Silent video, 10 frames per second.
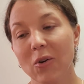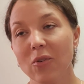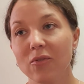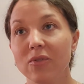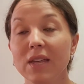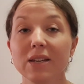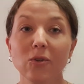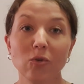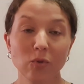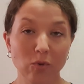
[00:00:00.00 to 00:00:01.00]
Then
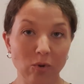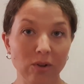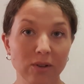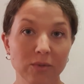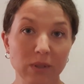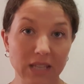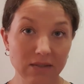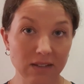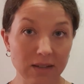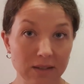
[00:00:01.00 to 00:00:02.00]
overall, when
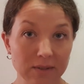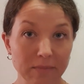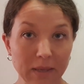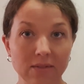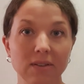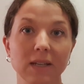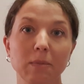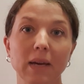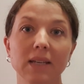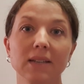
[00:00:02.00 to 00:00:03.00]
giving peer
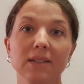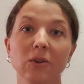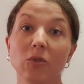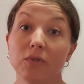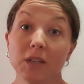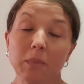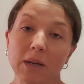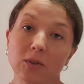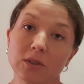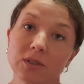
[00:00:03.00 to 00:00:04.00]
feedback or feedback
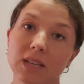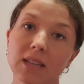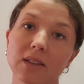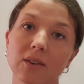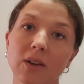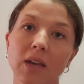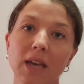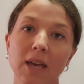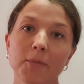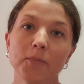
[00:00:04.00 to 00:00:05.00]
altogether,
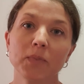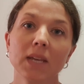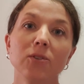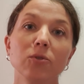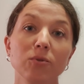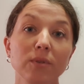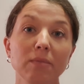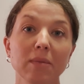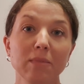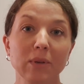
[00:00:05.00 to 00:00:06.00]
do
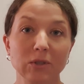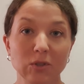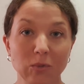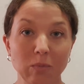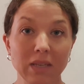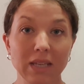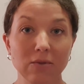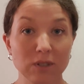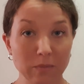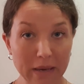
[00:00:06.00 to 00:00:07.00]
remember to be
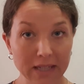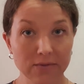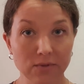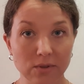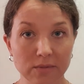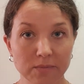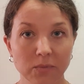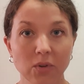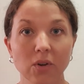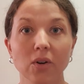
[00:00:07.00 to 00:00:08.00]
respectful
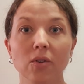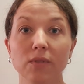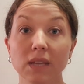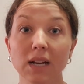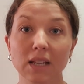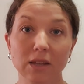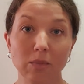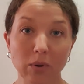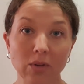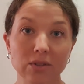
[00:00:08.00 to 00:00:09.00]
of the other
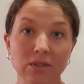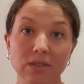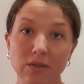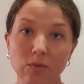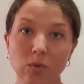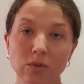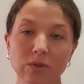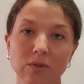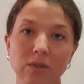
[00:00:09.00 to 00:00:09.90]
person's efforts.